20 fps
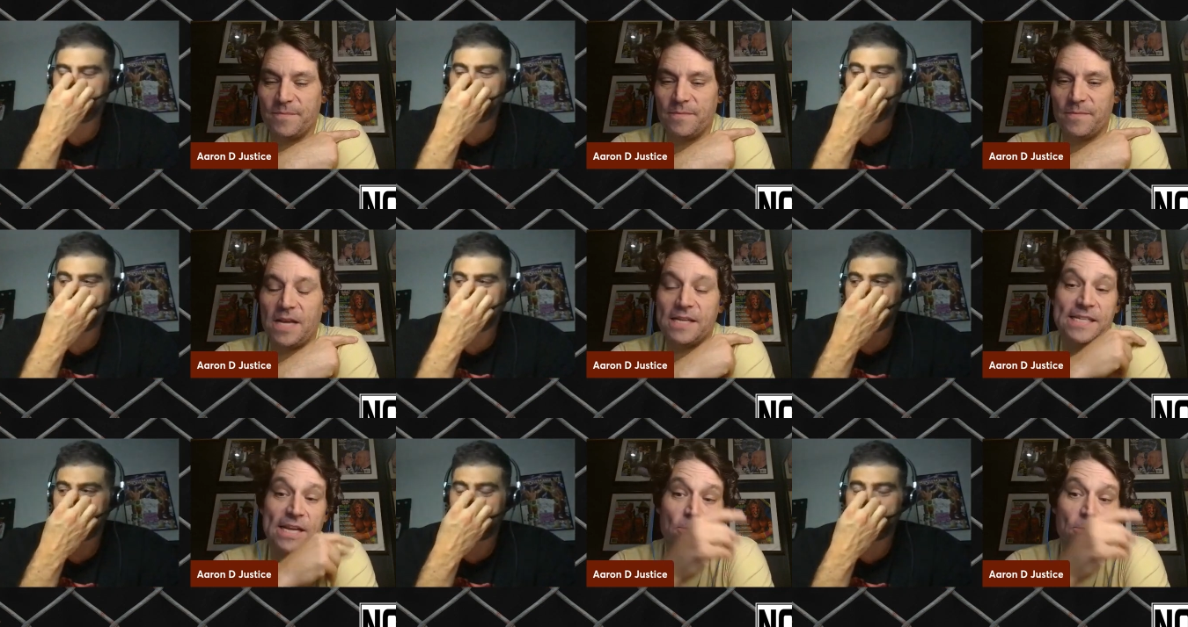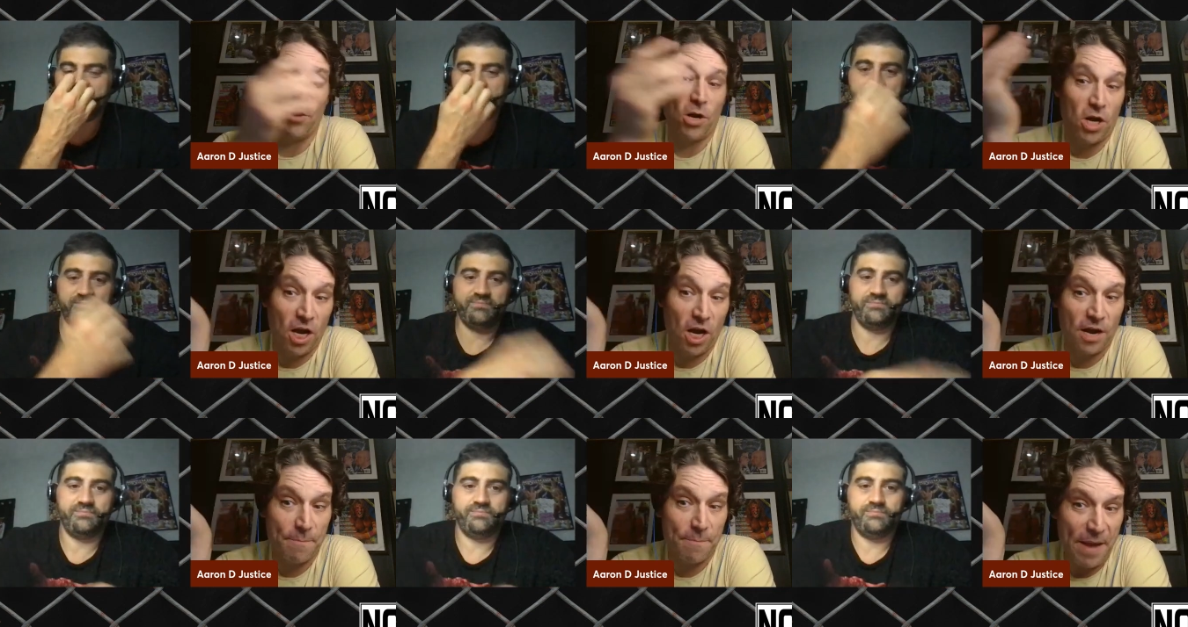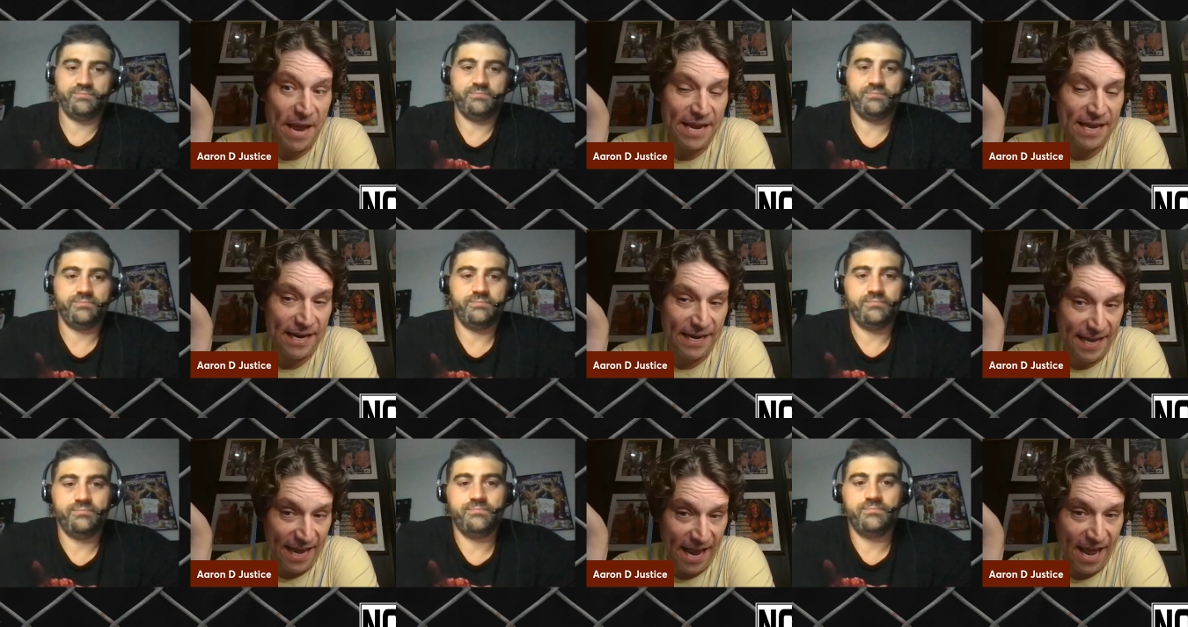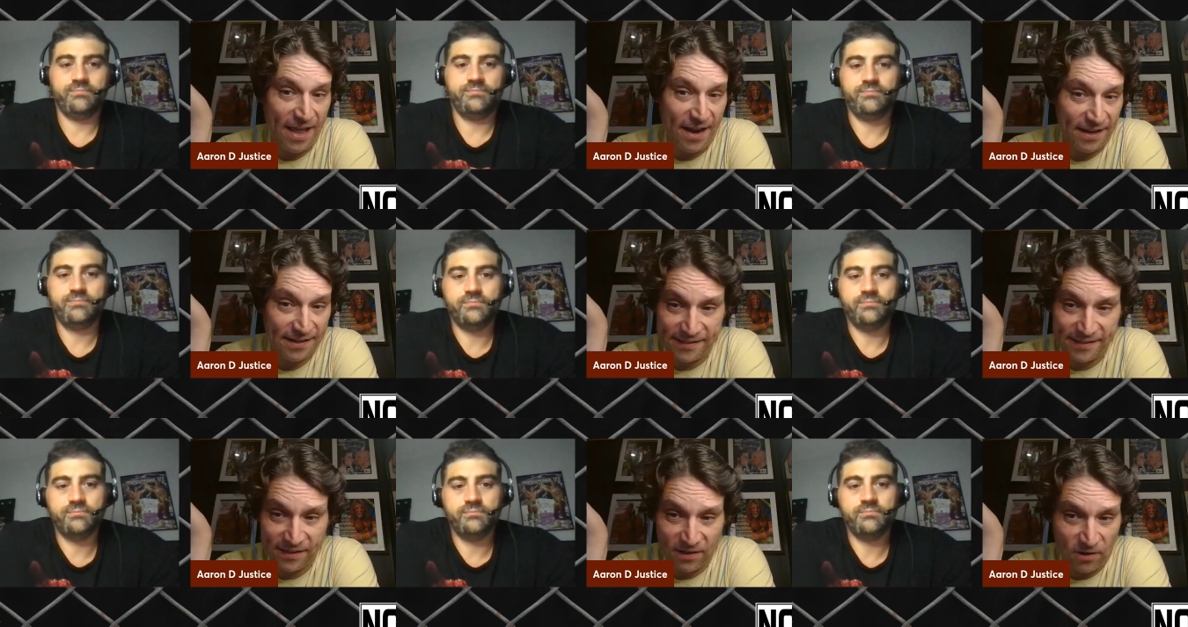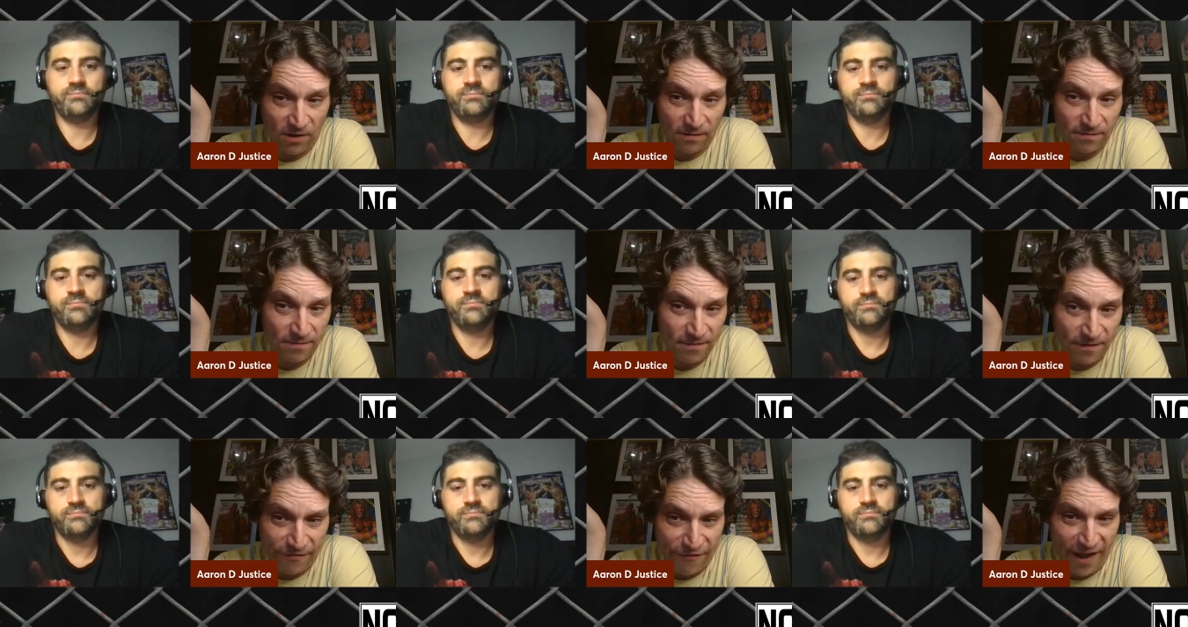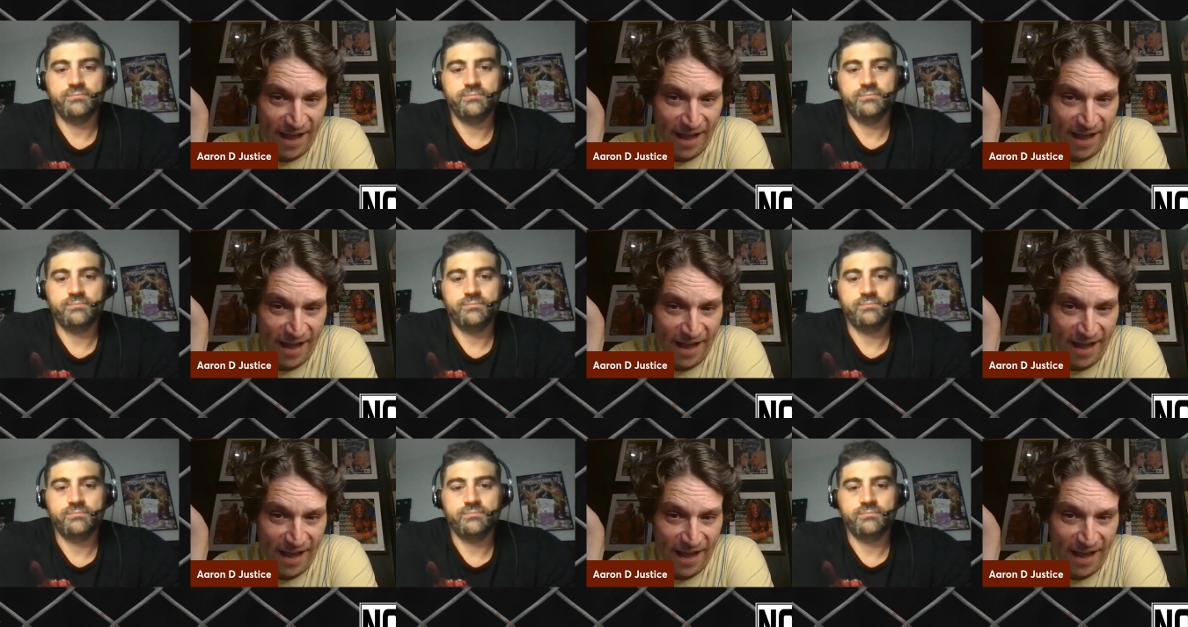Speaker 1: because they were gonna make it again until the